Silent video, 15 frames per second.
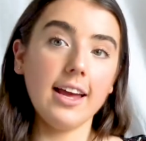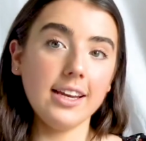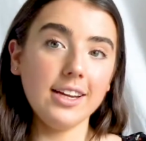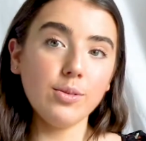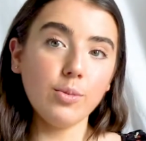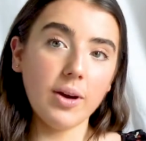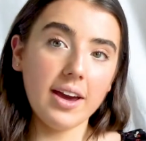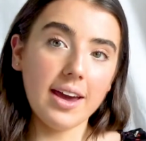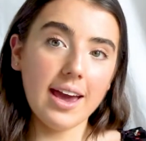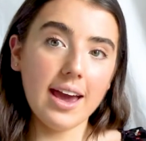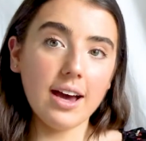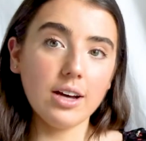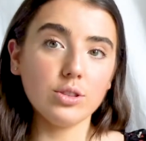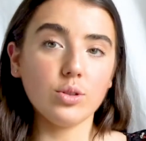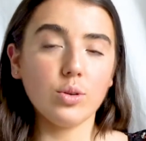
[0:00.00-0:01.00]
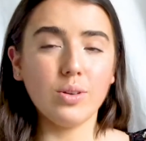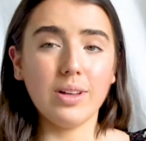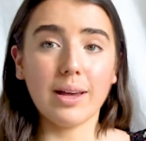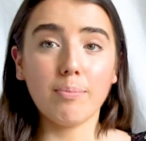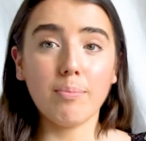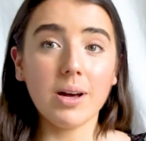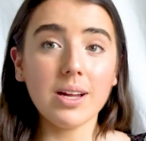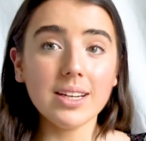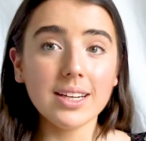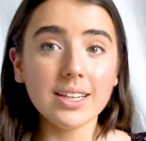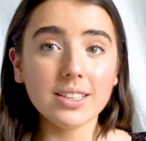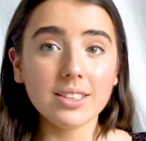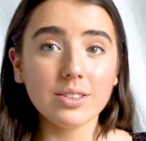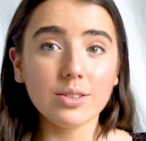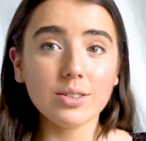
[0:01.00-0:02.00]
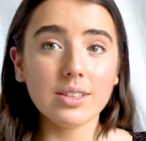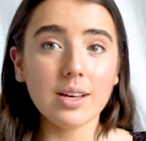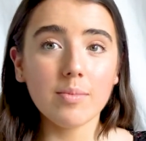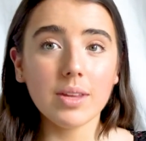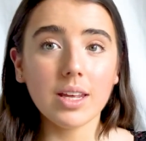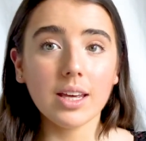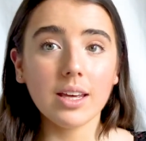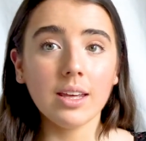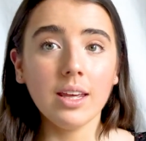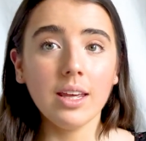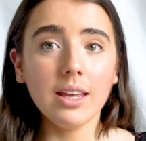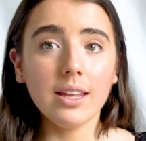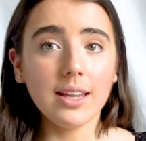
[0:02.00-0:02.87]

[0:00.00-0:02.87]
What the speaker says: any warehouse or like Bunnings or something.